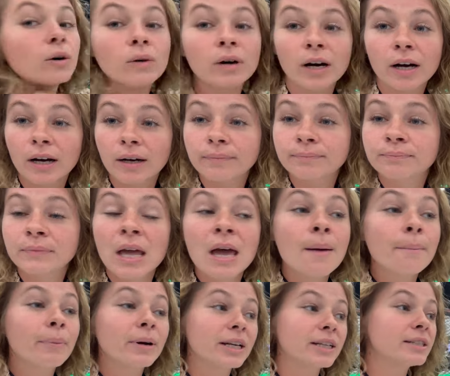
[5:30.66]

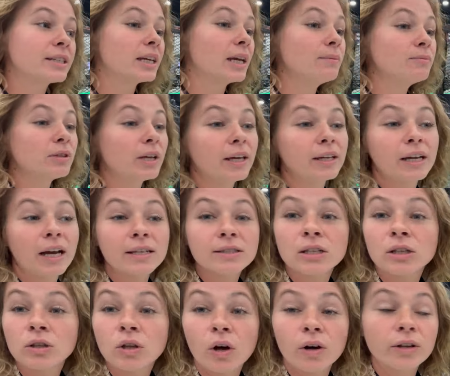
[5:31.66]
uh, but it seems like, guys,
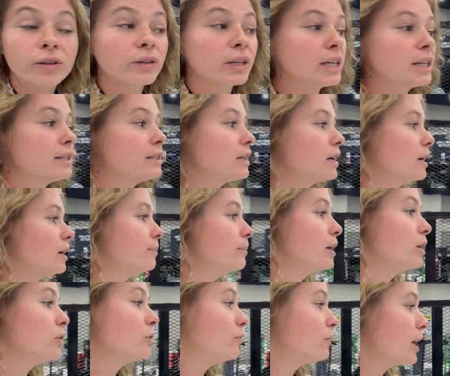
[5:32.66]
a lot of these uh,
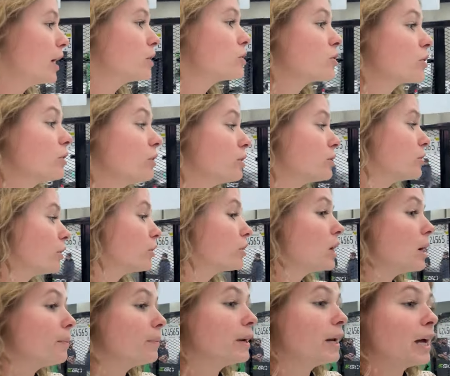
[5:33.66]
manufacturers are
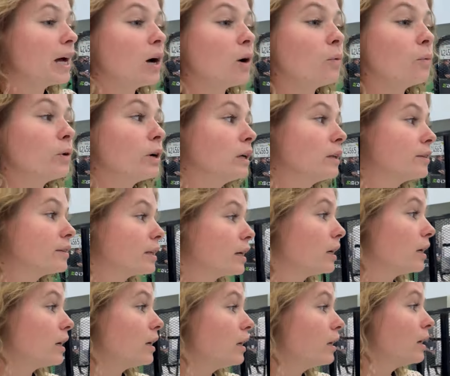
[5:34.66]
coming out with
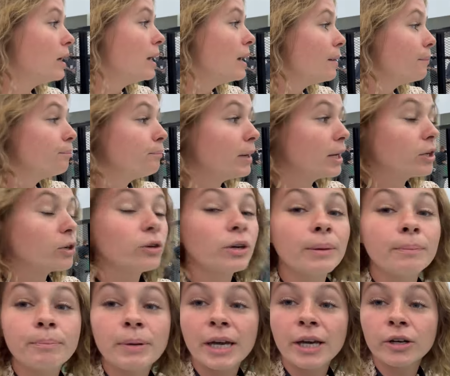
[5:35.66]
uh, better
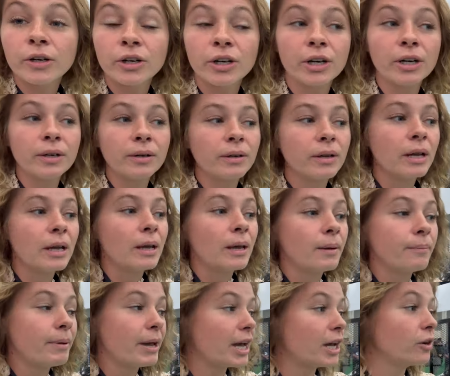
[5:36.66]
and better
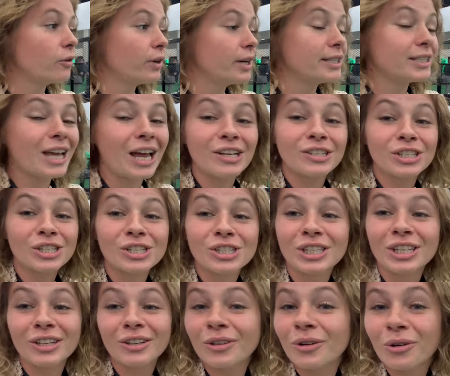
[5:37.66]
batteries. I just
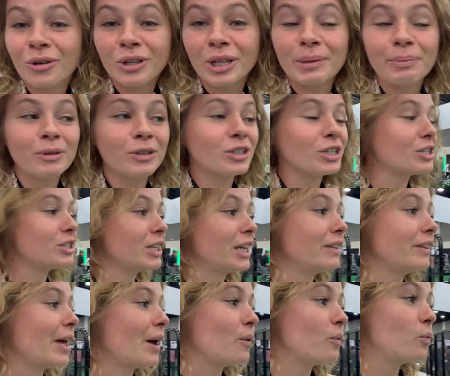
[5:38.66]
did a little clip. You just
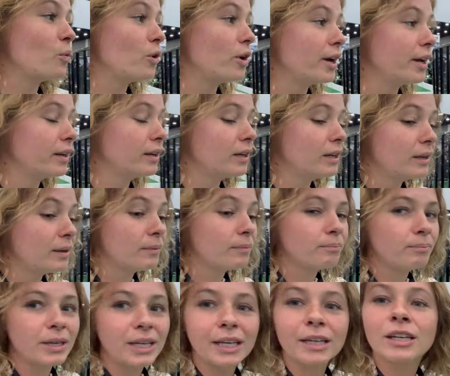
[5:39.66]
seen that one
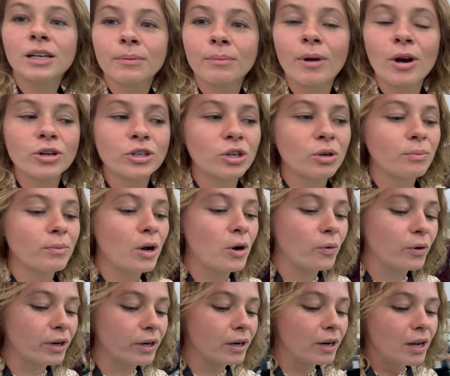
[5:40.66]
big commercial
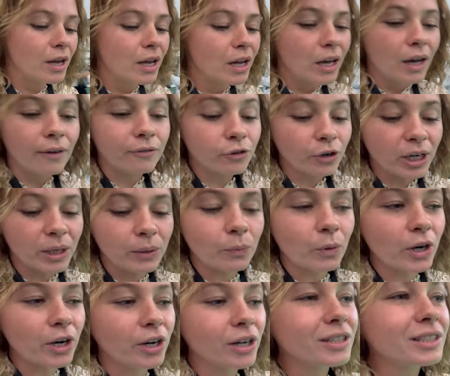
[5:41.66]
mower of
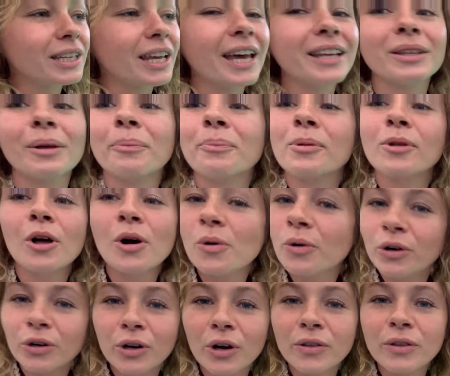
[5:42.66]
Greenworks. It had the
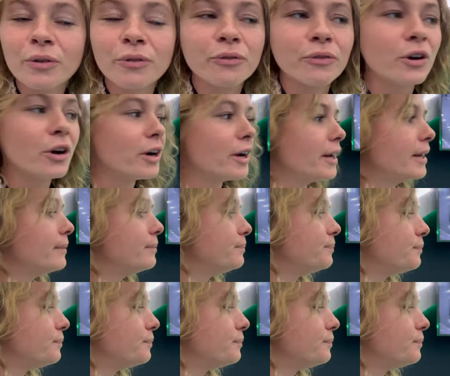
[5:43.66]
blower on the front.